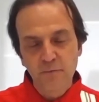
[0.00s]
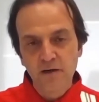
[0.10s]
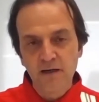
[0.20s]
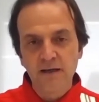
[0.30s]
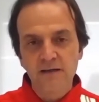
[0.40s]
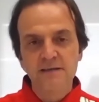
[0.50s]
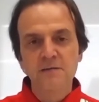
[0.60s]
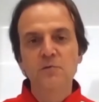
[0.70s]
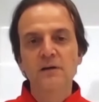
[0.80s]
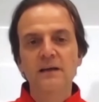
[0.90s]
fully
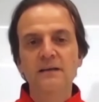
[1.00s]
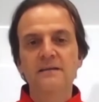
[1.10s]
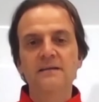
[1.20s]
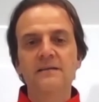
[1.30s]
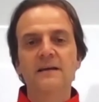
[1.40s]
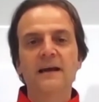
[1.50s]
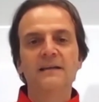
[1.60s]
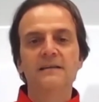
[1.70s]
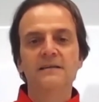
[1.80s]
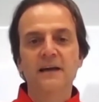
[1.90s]
simulated
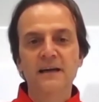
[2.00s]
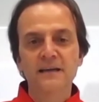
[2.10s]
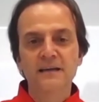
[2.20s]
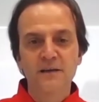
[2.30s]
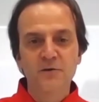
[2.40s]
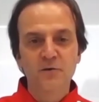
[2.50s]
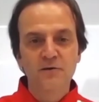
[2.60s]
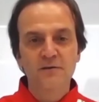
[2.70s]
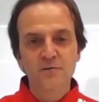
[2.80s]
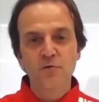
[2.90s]
and designed in
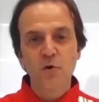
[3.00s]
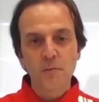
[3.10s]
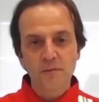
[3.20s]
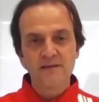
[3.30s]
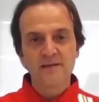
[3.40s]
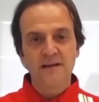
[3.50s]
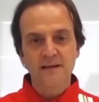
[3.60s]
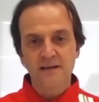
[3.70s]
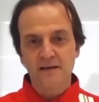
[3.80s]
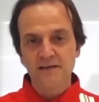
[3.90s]
order to cope with this
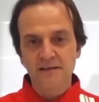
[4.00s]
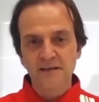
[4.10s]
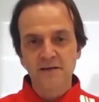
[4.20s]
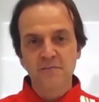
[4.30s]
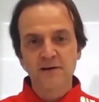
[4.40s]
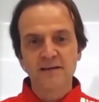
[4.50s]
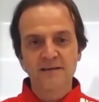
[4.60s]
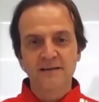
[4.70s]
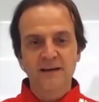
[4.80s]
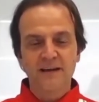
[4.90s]
characteristic.
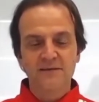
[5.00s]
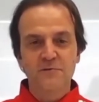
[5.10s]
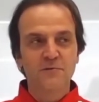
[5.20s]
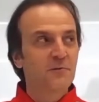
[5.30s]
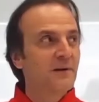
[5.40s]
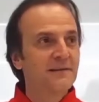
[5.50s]
But as you know